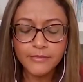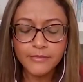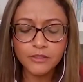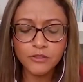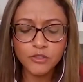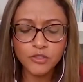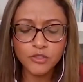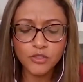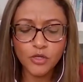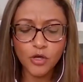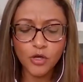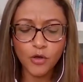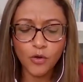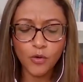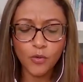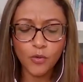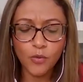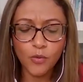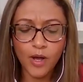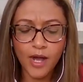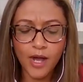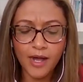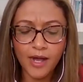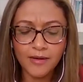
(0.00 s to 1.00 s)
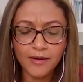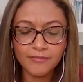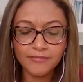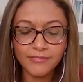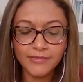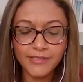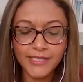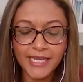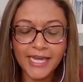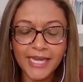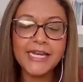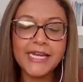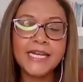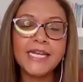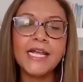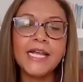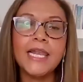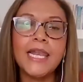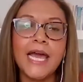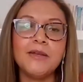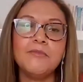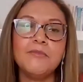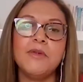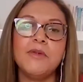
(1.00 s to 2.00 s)
So get in
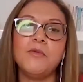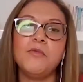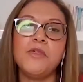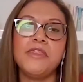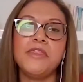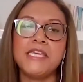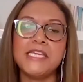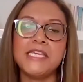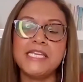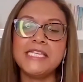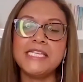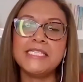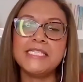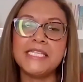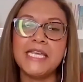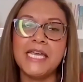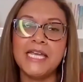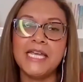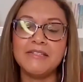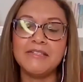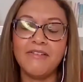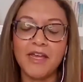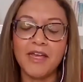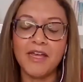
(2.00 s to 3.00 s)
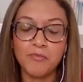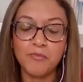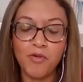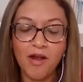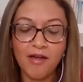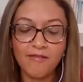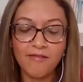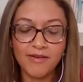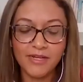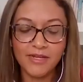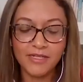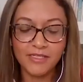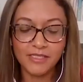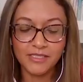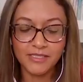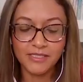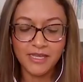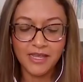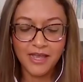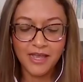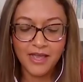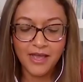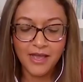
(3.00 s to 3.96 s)
alignment with ease and divine providence,